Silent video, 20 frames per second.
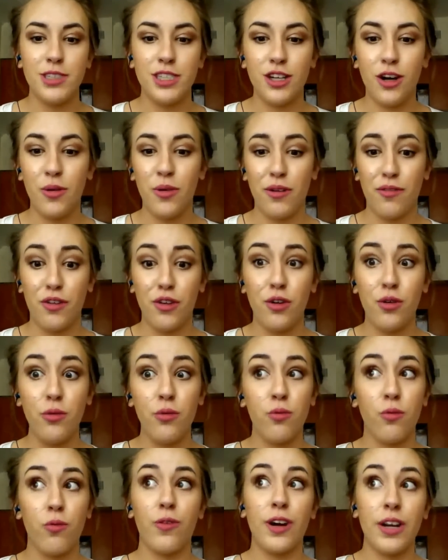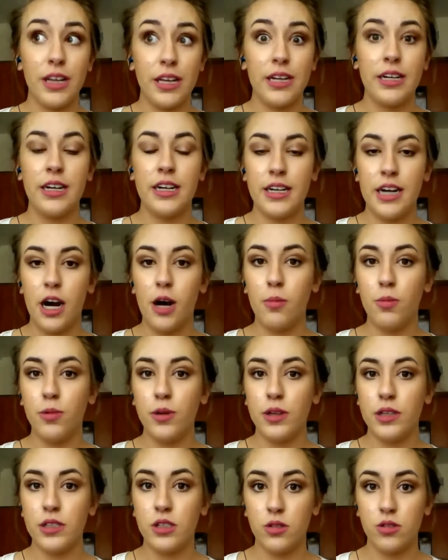So if you really need help
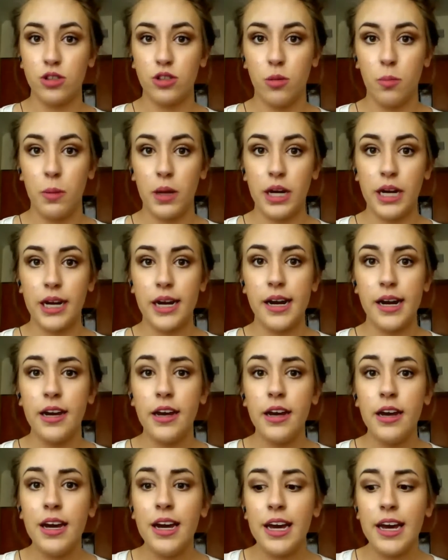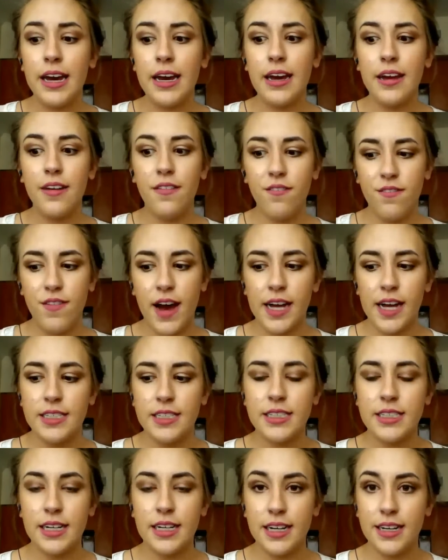with social media,
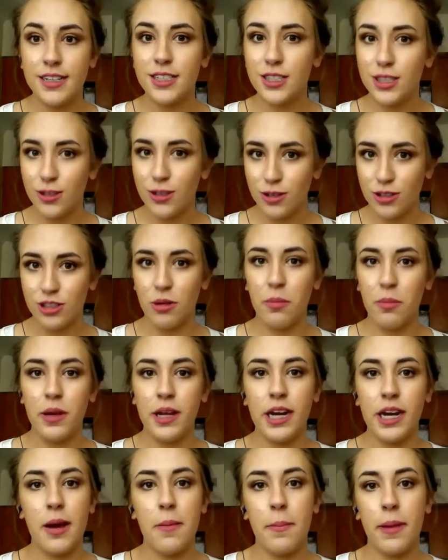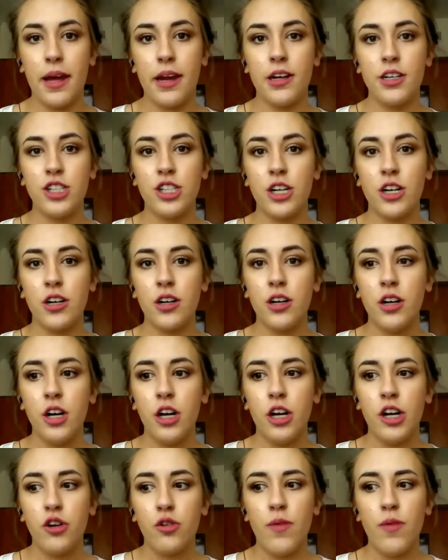invest in a social media manager
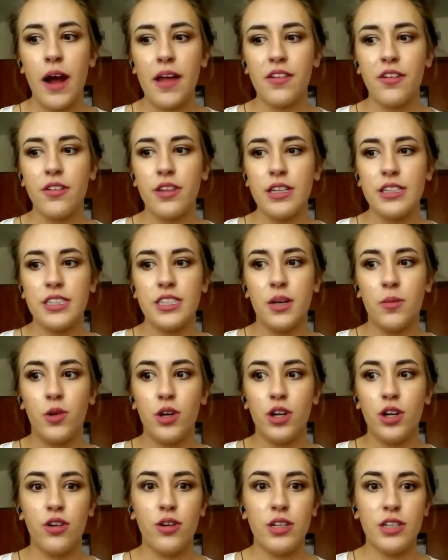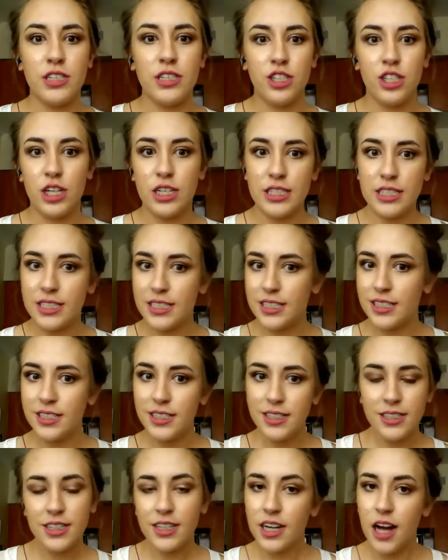rather than someone who can just
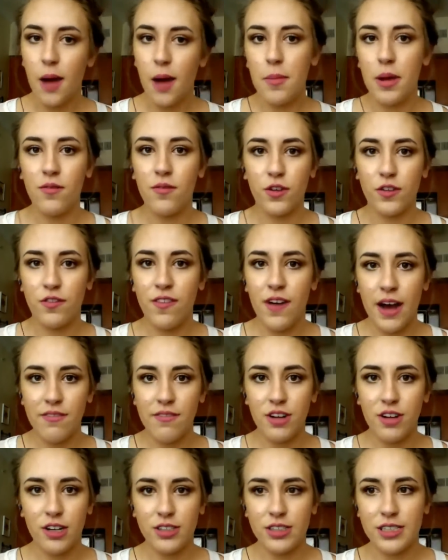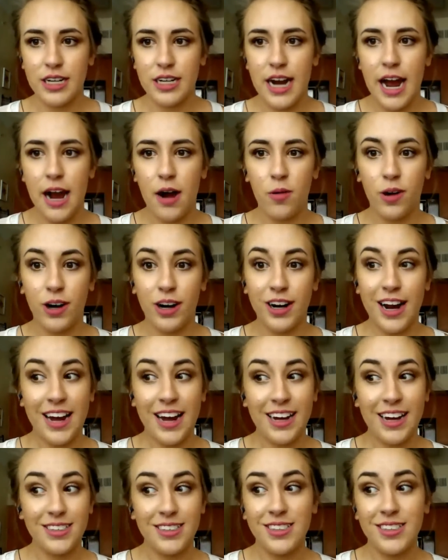come in for $5 an hour
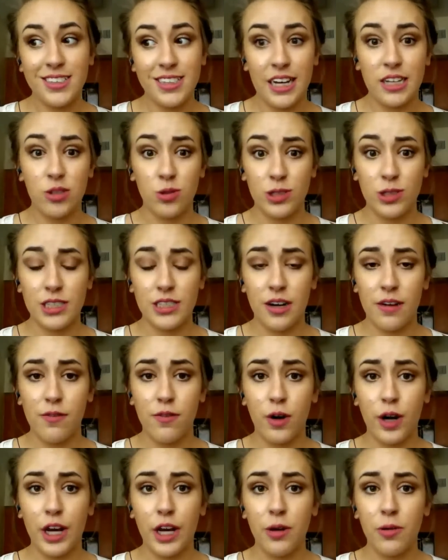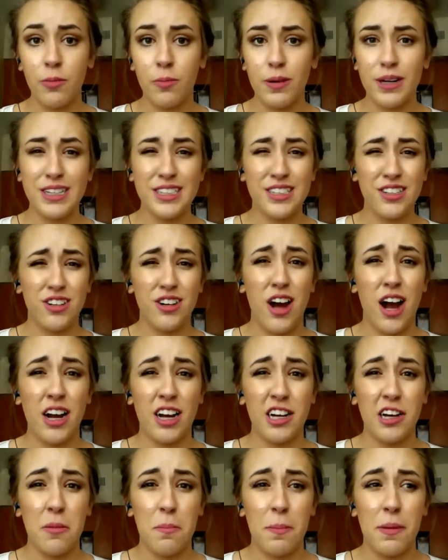and schedule stuff for you, because they're not
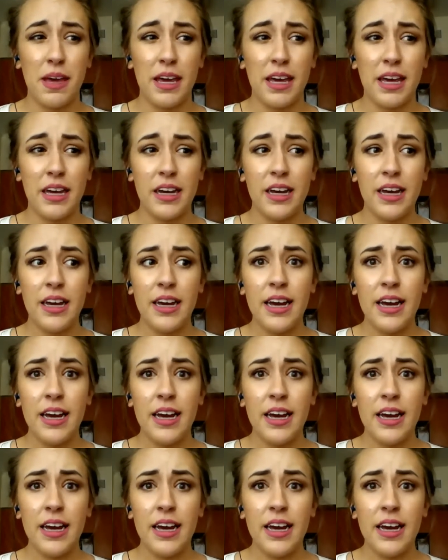going to be